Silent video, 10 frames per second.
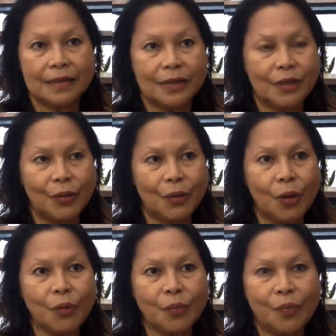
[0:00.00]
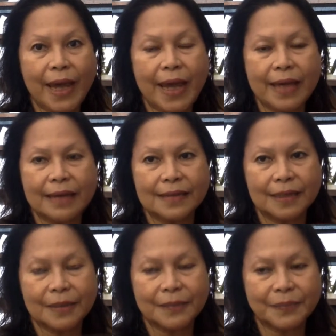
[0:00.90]
you know, wrote back. I
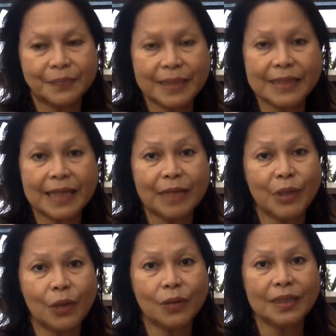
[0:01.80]
said, please let me know